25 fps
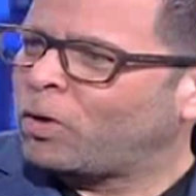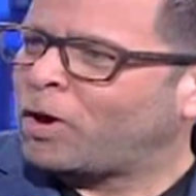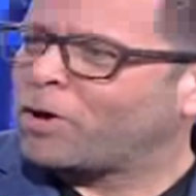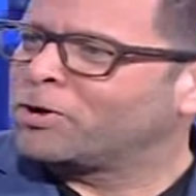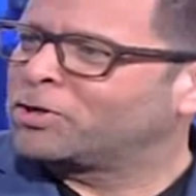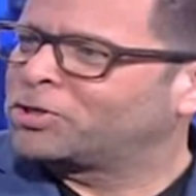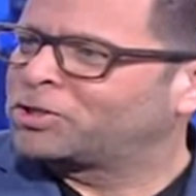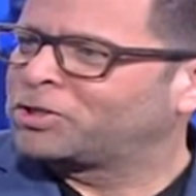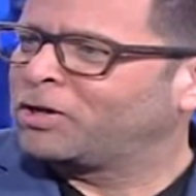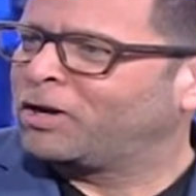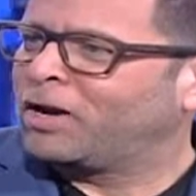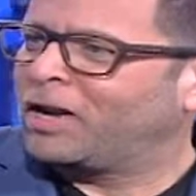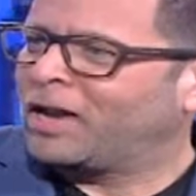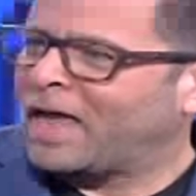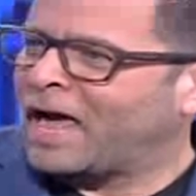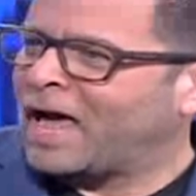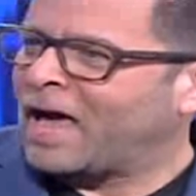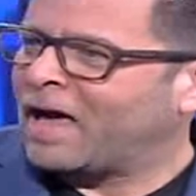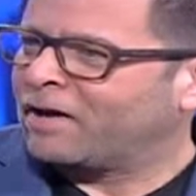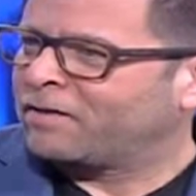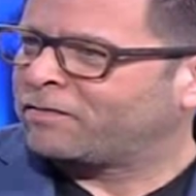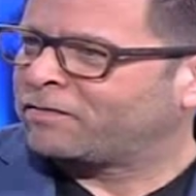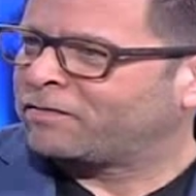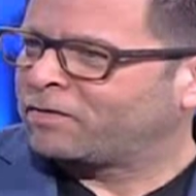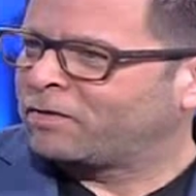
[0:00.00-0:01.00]
while you're still
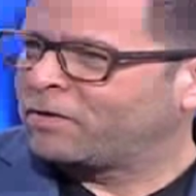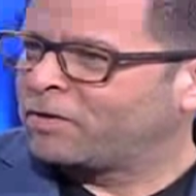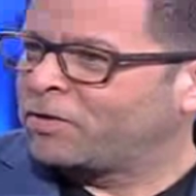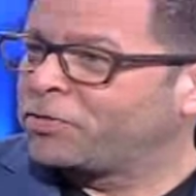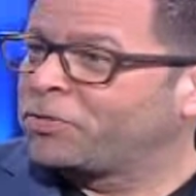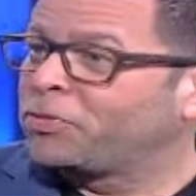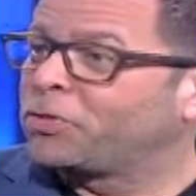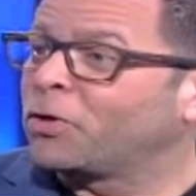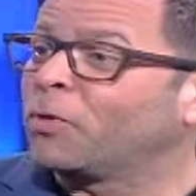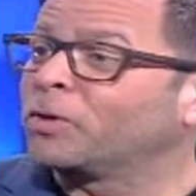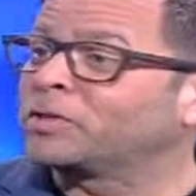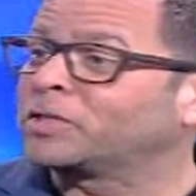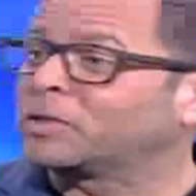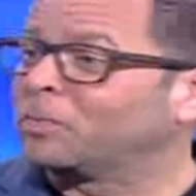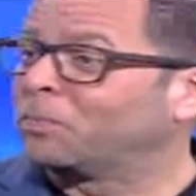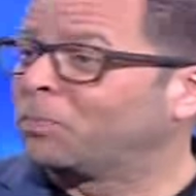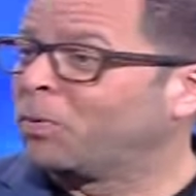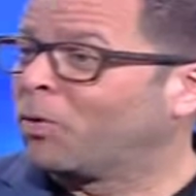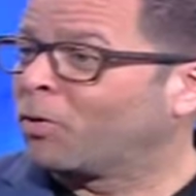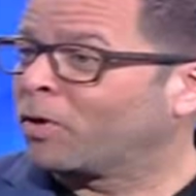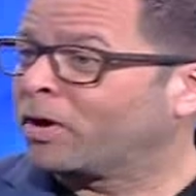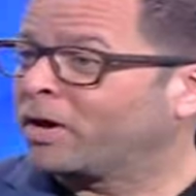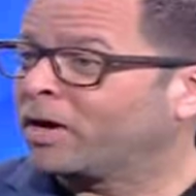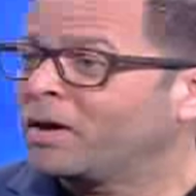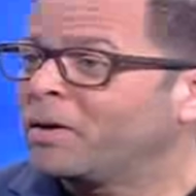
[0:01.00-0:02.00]
alive, though it's
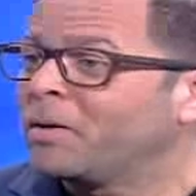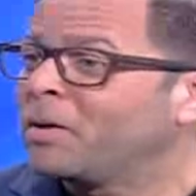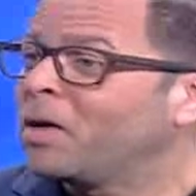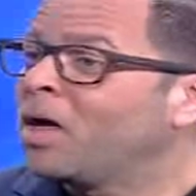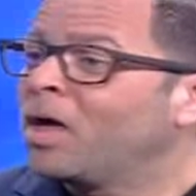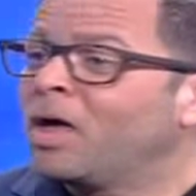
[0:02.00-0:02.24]
important.